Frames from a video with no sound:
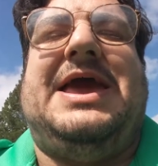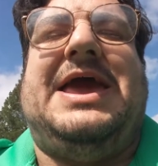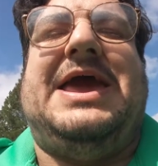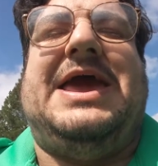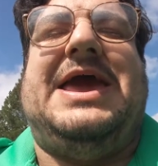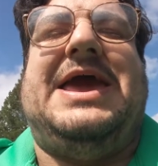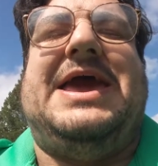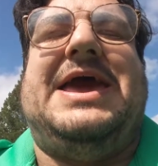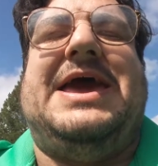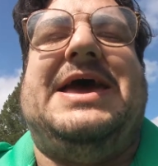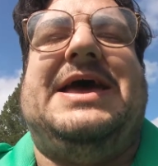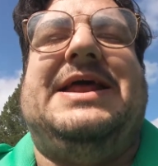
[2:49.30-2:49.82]

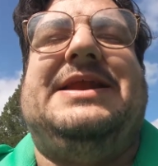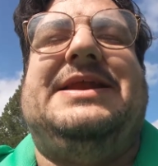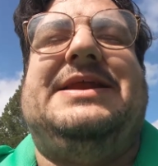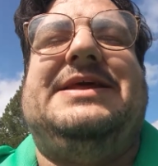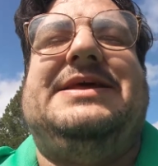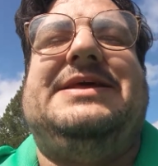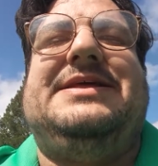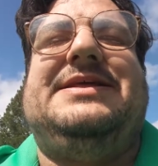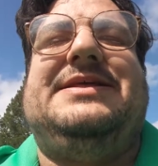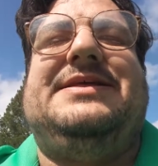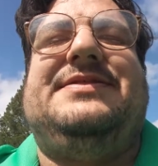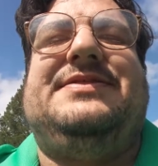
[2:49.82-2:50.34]
and
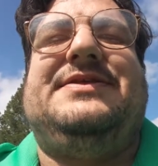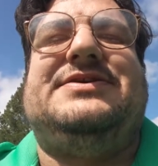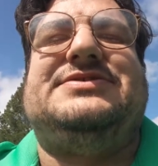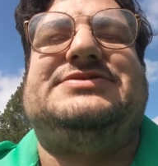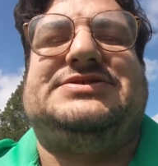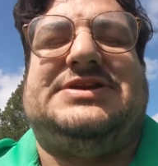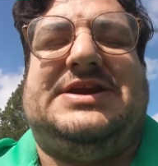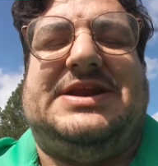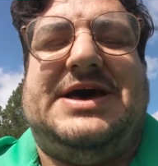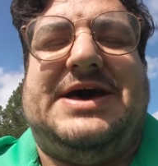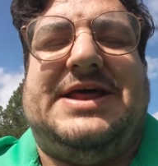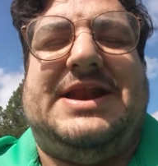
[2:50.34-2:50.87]
there's
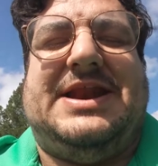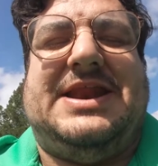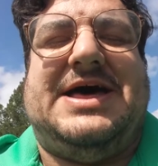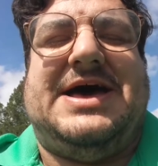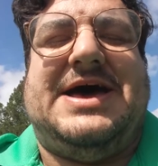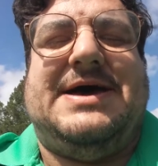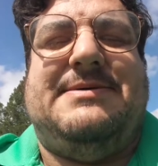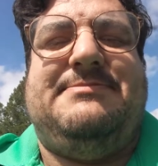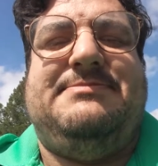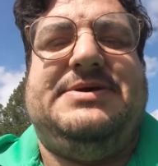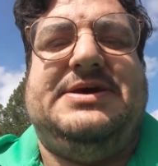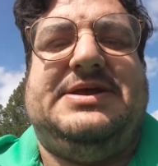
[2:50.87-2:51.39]
a lot of
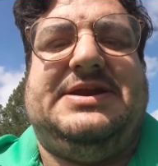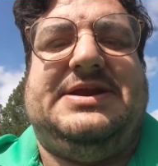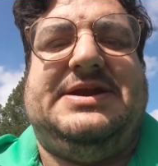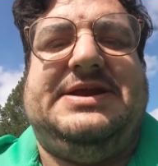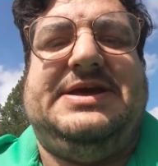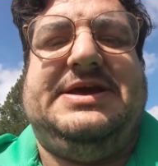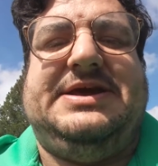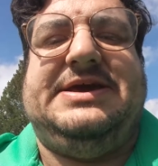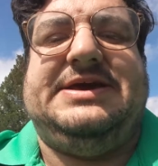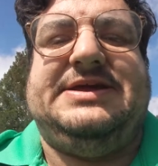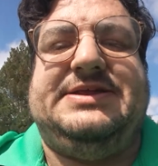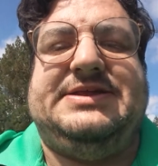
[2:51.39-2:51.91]

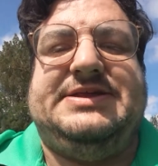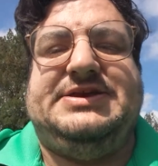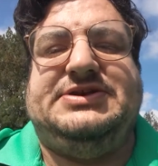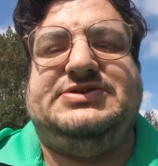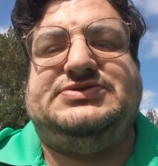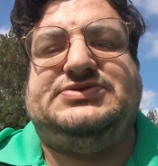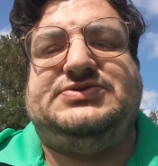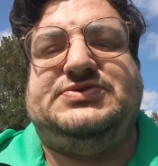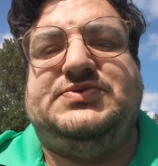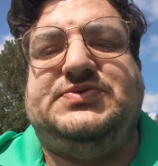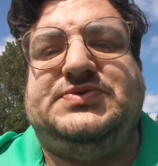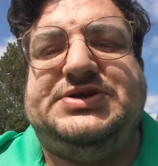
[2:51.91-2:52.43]
liability in these
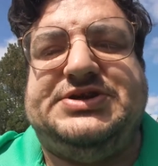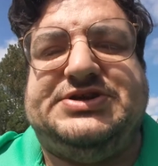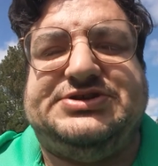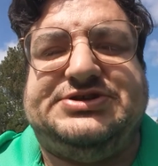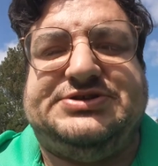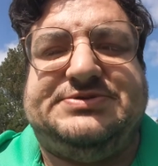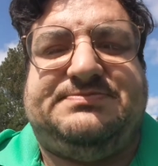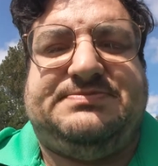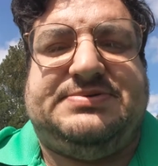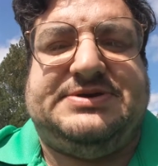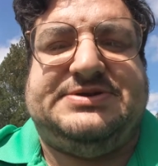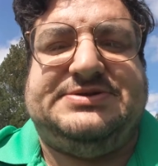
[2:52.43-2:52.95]
two
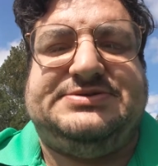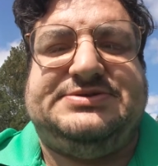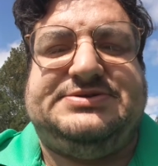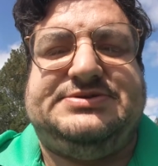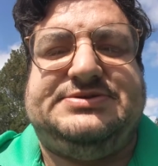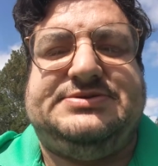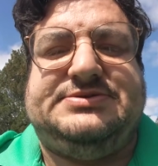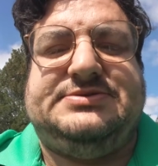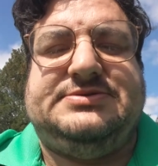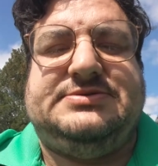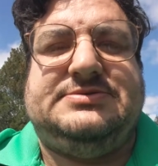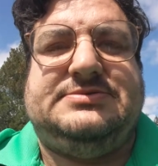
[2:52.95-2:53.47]

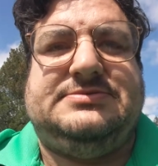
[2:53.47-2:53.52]
disciplines.